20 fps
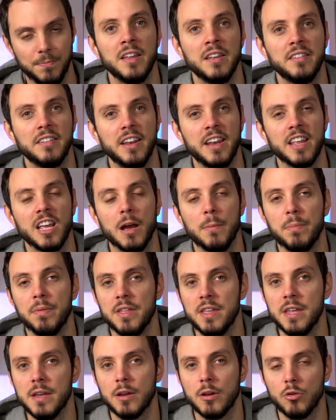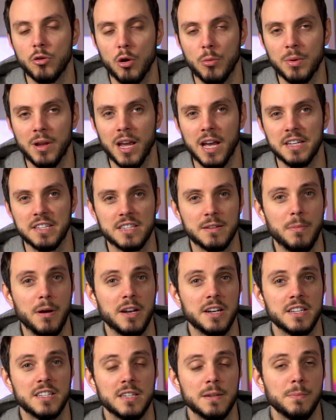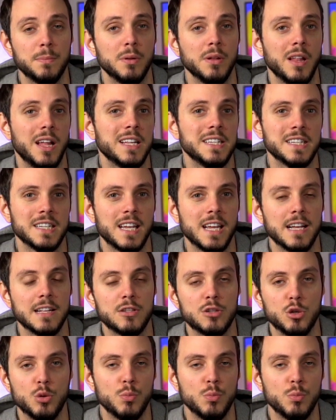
Setting up the Chromecast is about as simple as it gets.